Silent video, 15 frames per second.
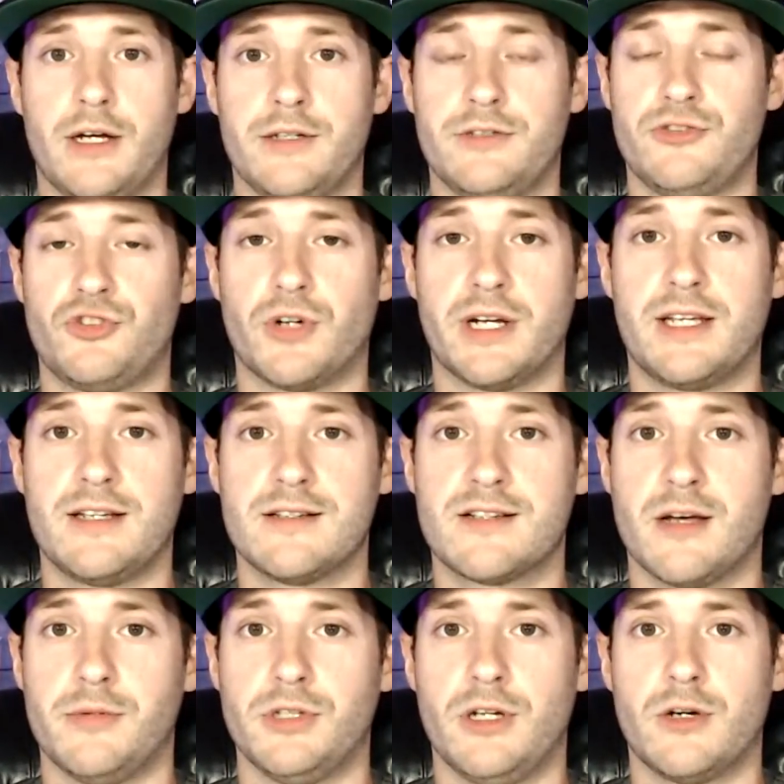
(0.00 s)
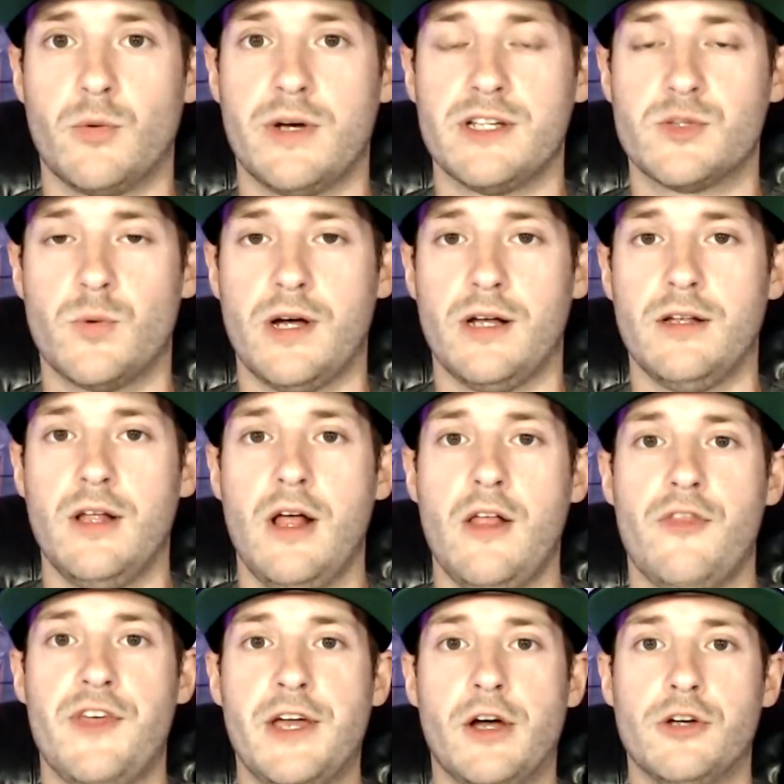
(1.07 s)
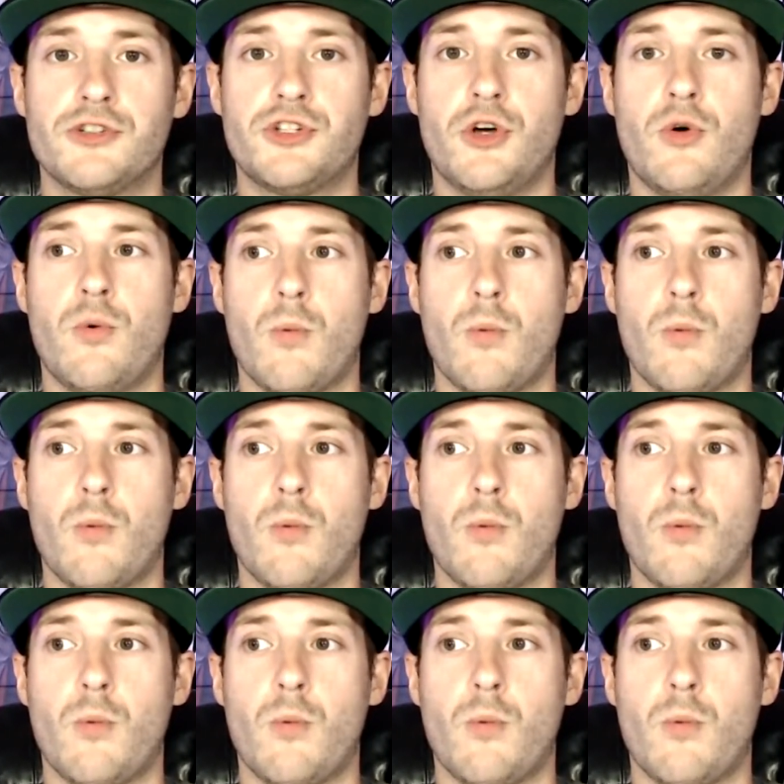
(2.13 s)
striking has come a long way as well. They also,